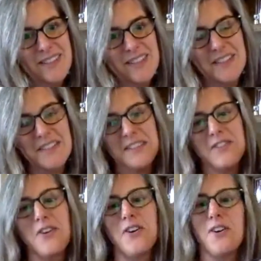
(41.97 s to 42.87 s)
This is
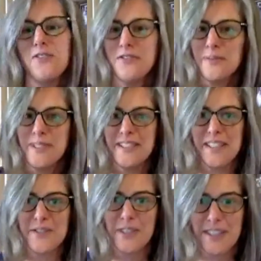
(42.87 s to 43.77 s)
all from
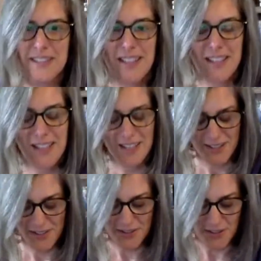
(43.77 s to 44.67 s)
Essentrics.
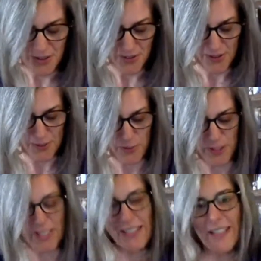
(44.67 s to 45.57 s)
So it's
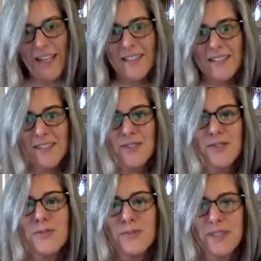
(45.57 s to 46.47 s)
pretty intense,
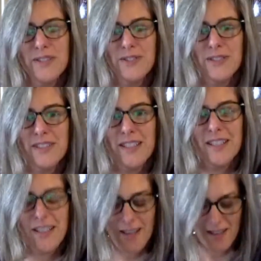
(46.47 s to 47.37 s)
super interesting.